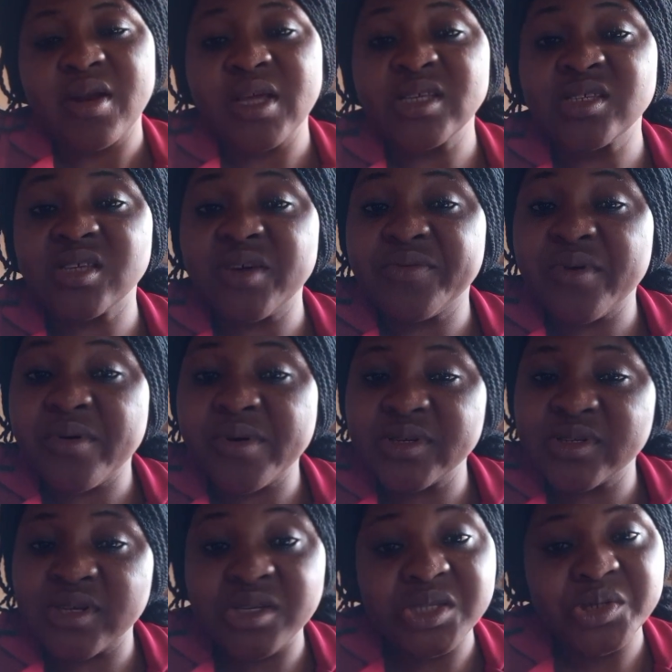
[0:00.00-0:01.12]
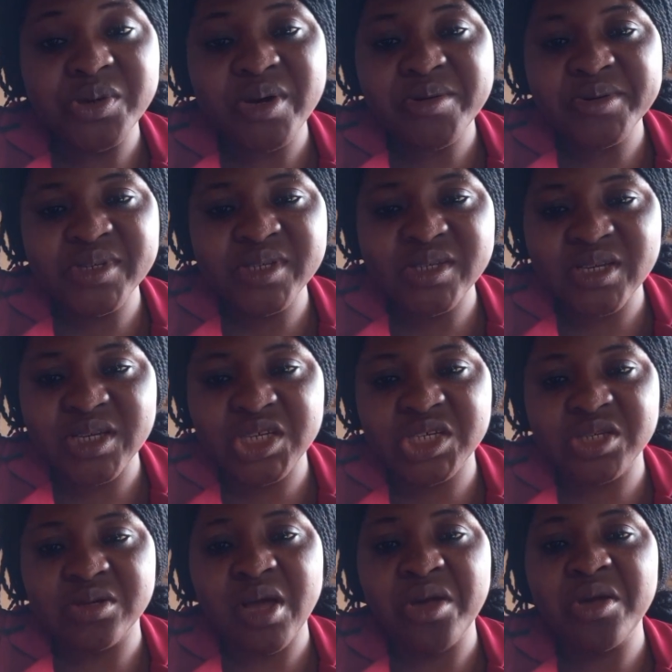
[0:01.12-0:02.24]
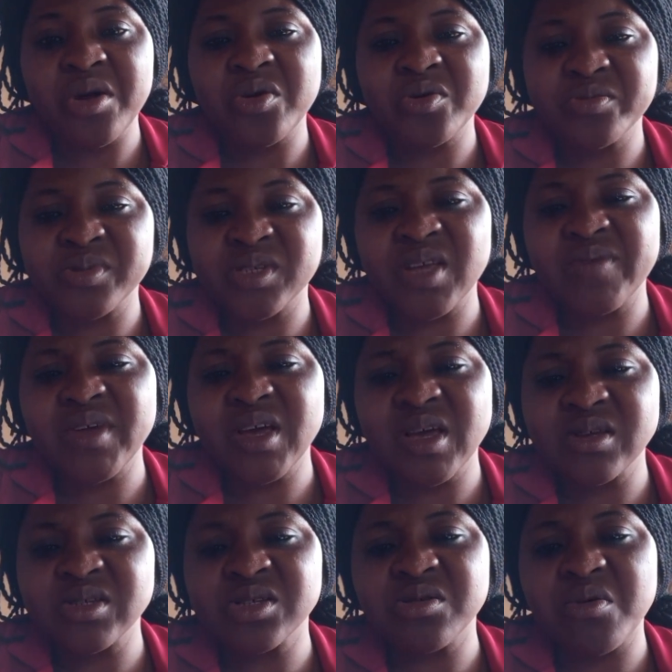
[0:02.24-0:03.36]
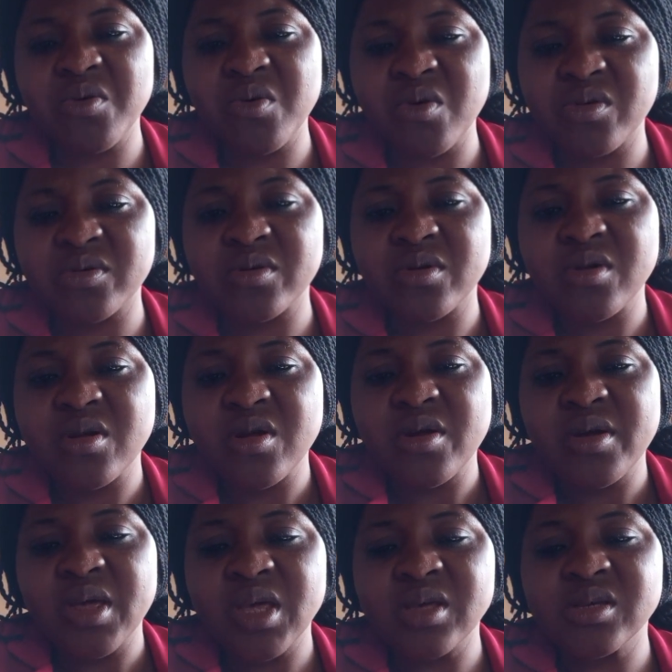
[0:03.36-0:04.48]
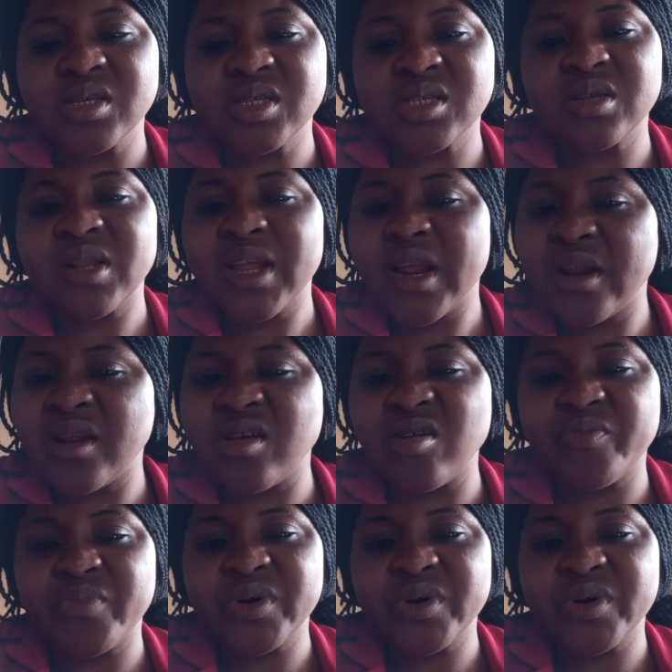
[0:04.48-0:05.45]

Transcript: Let's say, for instance, you're a researcher and you're observing how someone is learning a